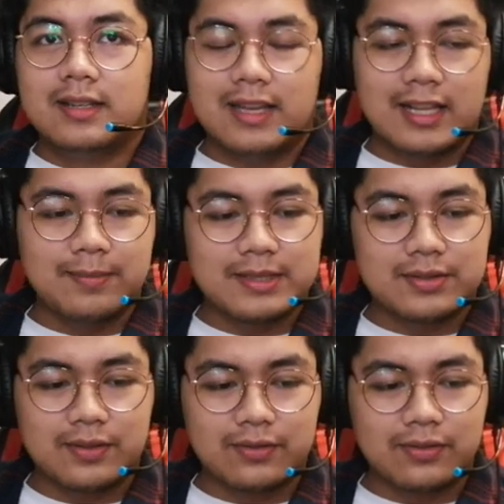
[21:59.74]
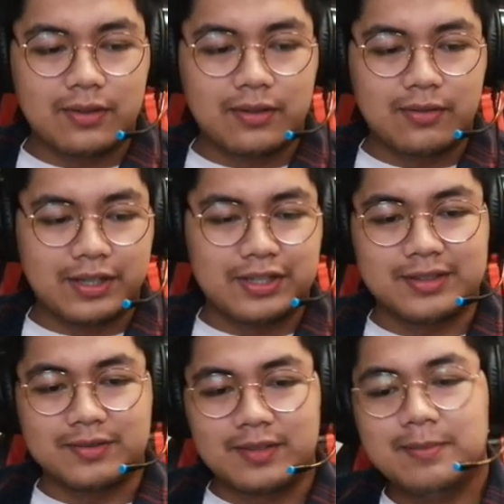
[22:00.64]
elements of
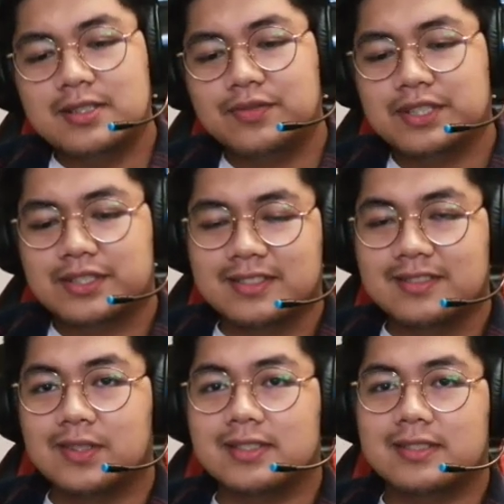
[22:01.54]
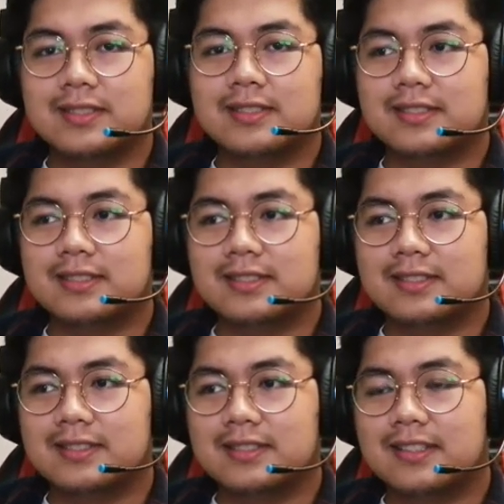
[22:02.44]
fiction. Elements of fiction was,
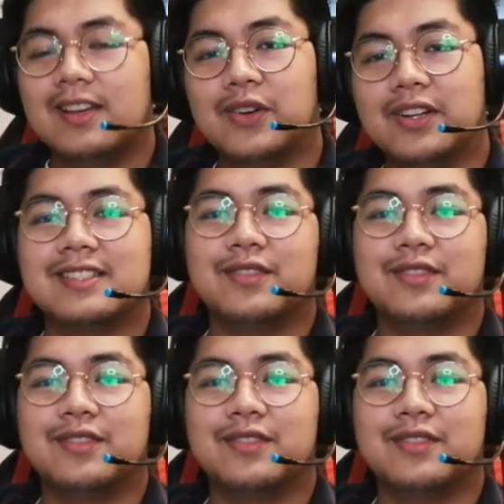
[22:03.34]
well, it's a